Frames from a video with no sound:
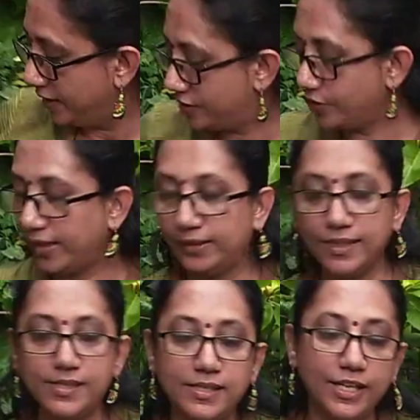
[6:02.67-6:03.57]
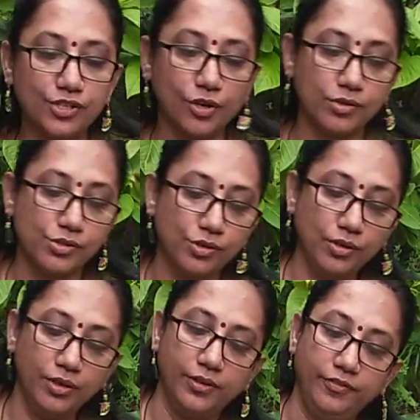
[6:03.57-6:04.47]
So at this stage also
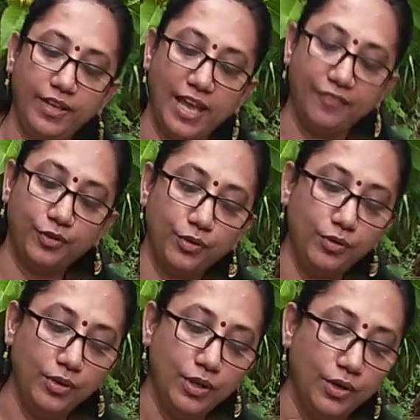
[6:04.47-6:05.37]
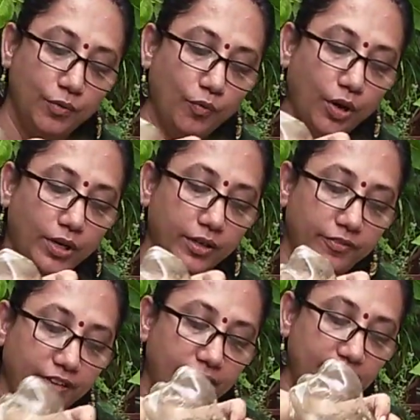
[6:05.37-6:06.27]
we have to water
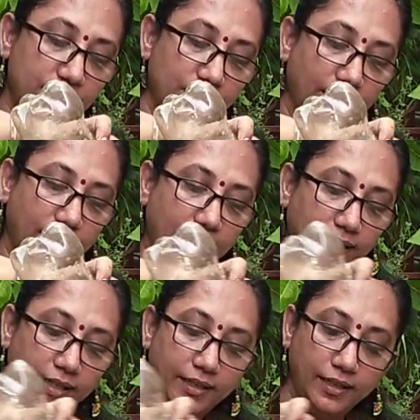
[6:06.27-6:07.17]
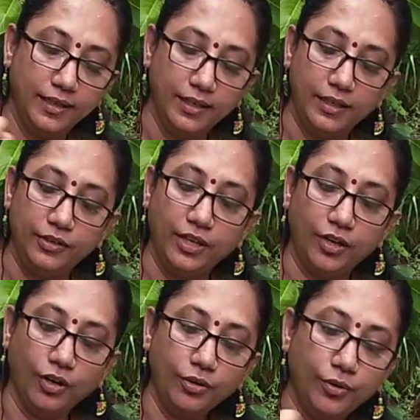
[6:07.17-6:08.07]
very gently. You are
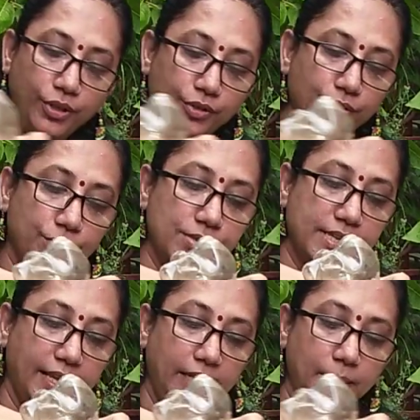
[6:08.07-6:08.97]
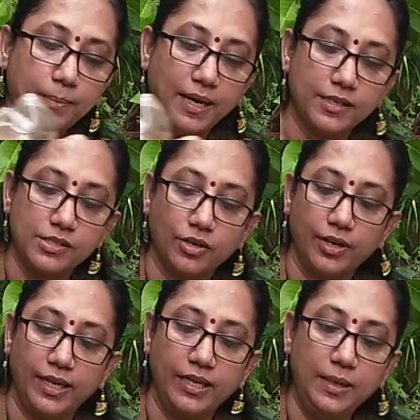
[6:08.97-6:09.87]
not going to use any mugs or
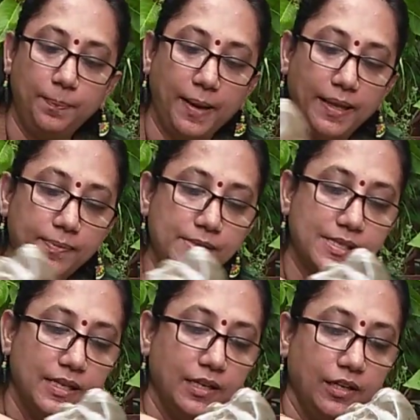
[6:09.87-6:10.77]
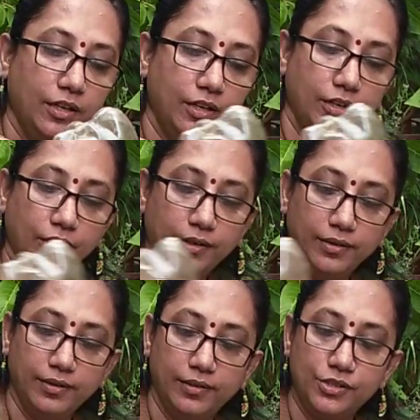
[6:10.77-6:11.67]
any pipes
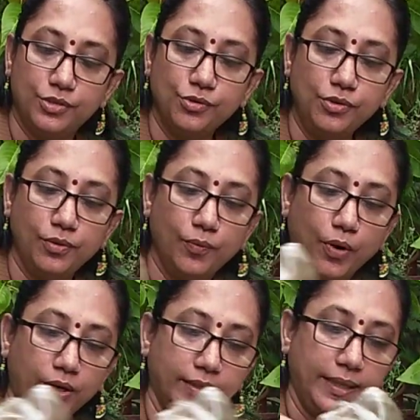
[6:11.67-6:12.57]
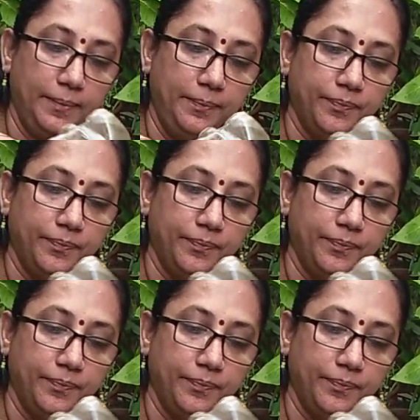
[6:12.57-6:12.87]
to water them.